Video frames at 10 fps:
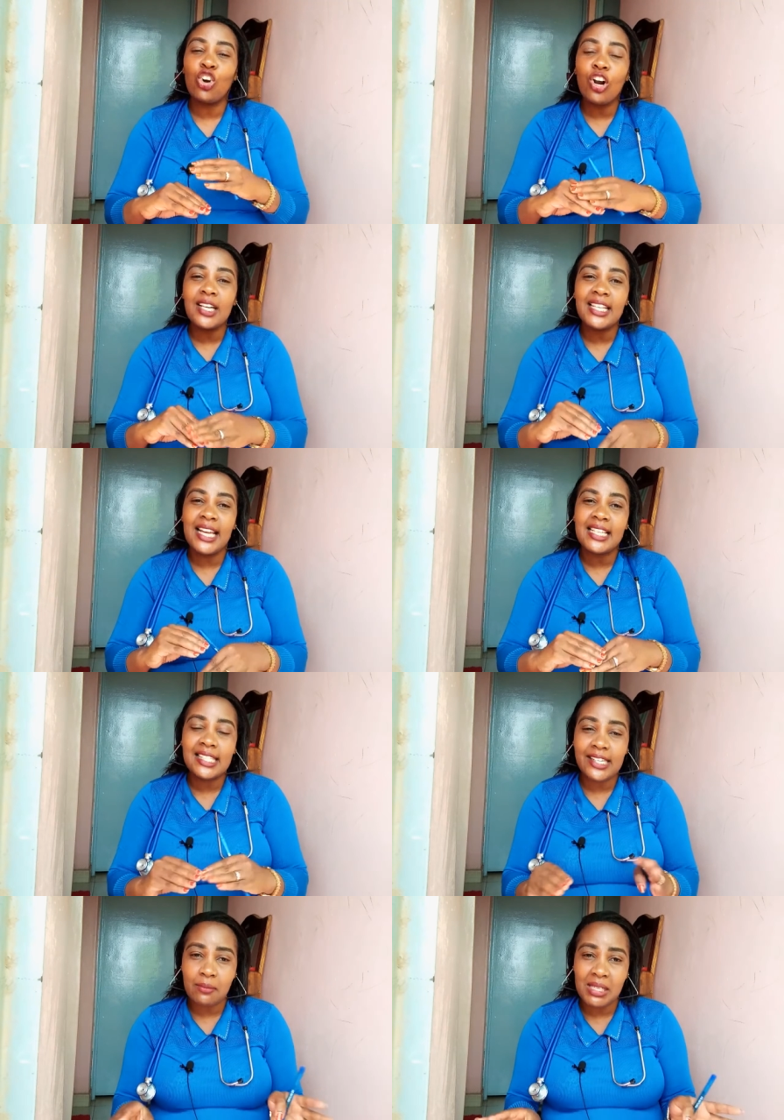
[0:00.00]
cold
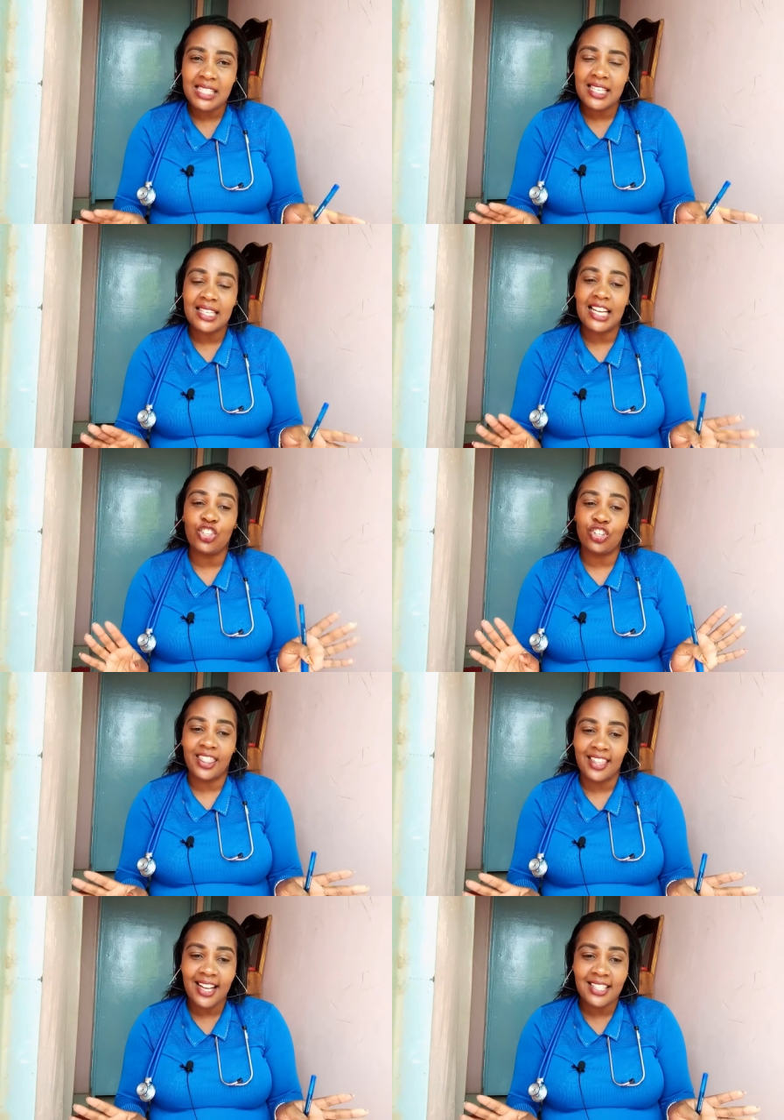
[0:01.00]
extremities and
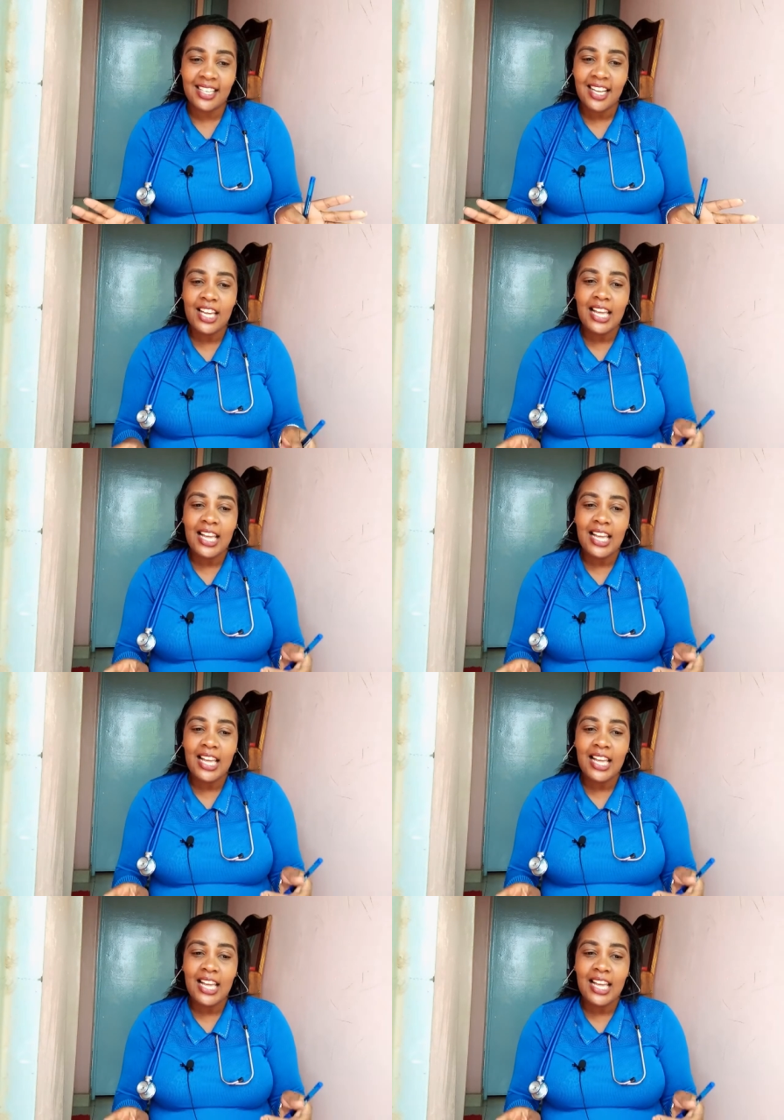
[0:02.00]
all that